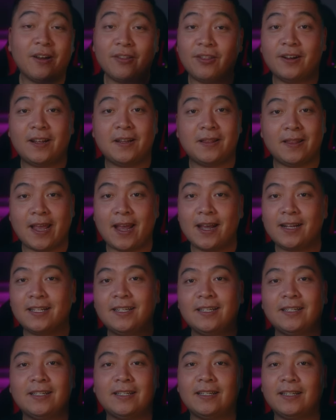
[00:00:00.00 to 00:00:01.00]
other than
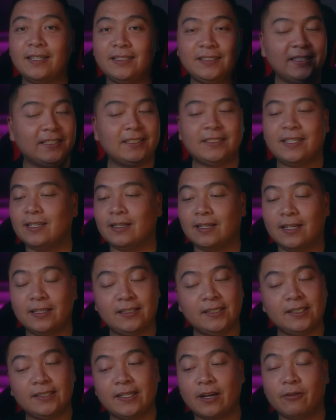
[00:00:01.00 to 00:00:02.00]
that, let's just let's
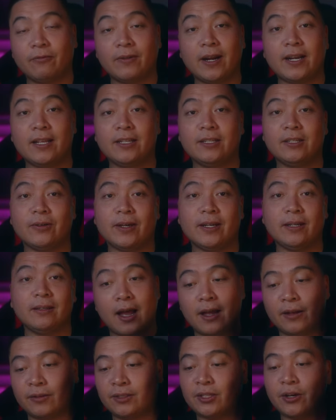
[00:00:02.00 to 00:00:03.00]
just get right into it.
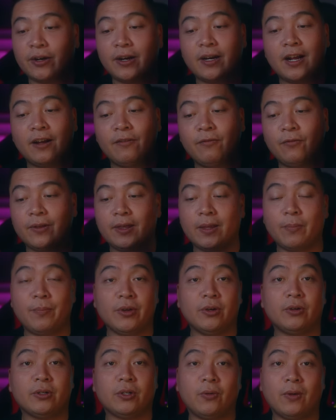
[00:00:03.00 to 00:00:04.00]
Uh, starting off with the
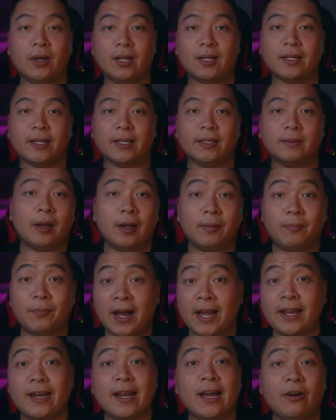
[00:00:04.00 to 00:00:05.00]
build quality. Uh,
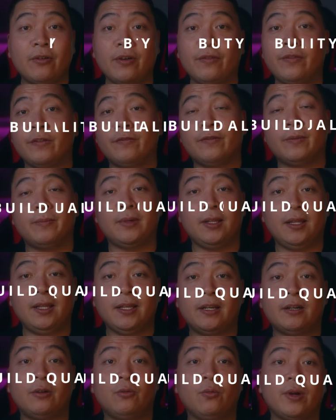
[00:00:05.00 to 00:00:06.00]
by now, if you're
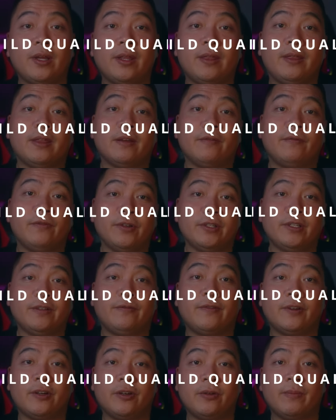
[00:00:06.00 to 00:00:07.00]
familiar with the
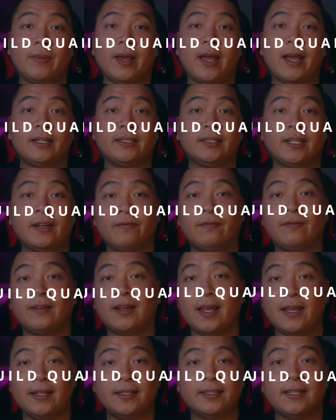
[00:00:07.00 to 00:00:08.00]
Fujifilm XF
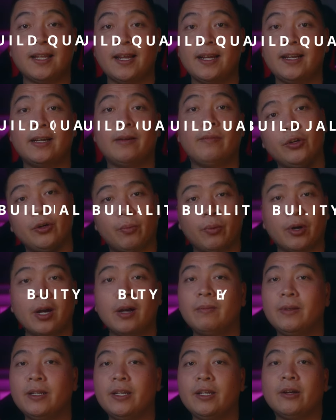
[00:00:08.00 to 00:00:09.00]
lens lineup, you'll
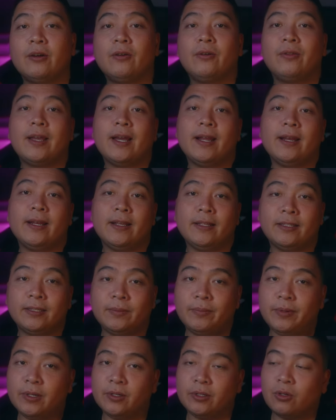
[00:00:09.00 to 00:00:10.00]
probably know that it's
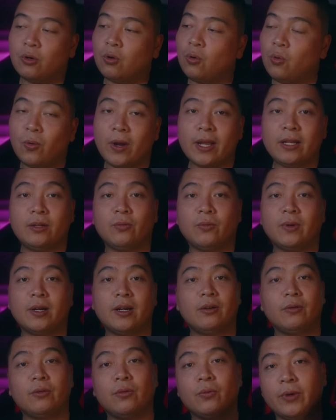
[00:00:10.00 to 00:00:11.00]
built quite
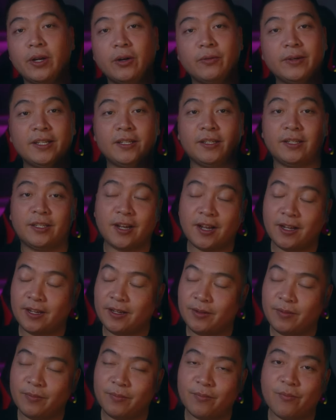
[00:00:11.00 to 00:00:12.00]
well. We don't need to
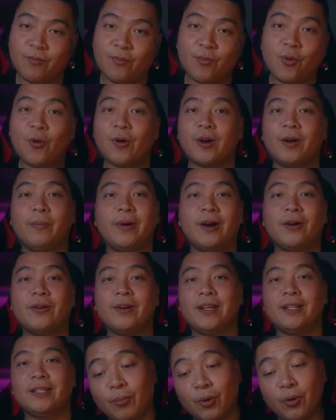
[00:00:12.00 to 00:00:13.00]
talk more about
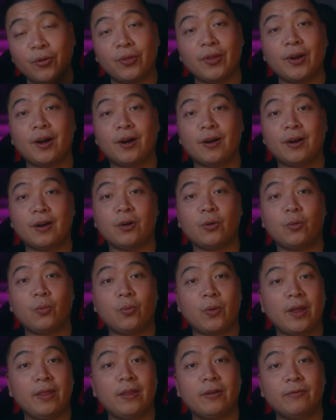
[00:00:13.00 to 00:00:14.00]
it. Both are
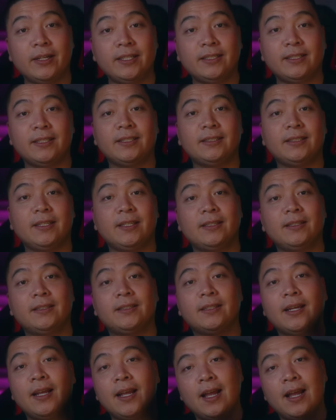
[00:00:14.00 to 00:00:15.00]
weather resistant.
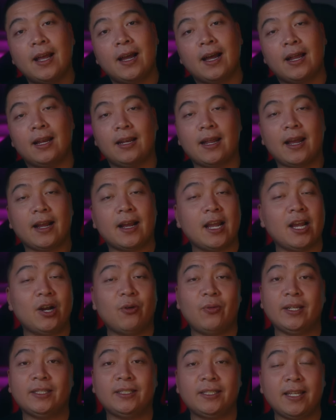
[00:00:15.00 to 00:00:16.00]
Uh, like I
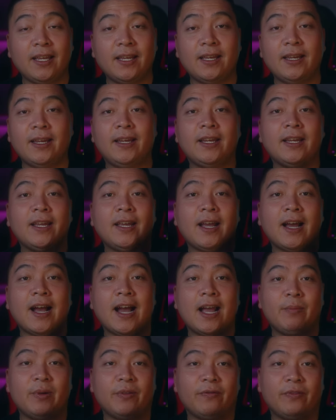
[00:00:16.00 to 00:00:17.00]
always say,
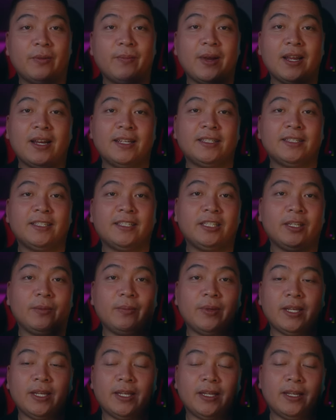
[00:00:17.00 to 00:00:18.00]
I prefer my lenses to
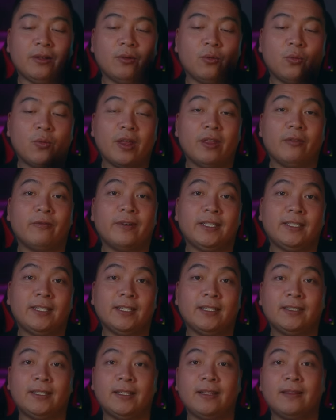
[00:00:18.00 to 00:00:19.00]
be weather
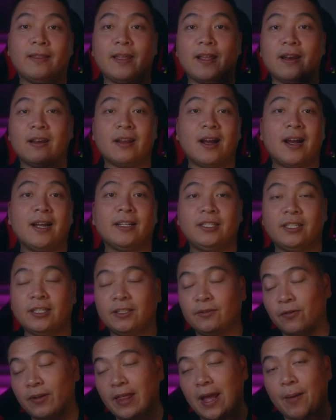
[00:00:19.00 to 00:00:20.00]
resistant than not
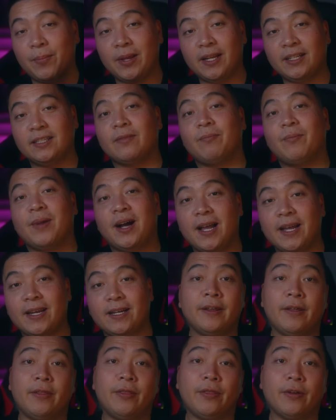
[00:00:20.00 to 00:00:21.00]
just for that peace of
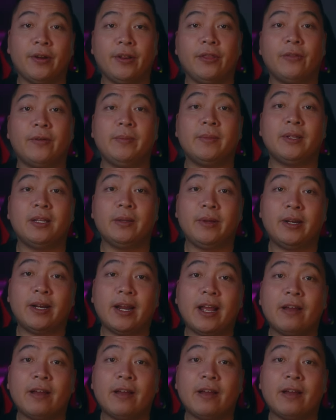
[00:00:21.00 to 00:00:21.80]
mind. The 33mm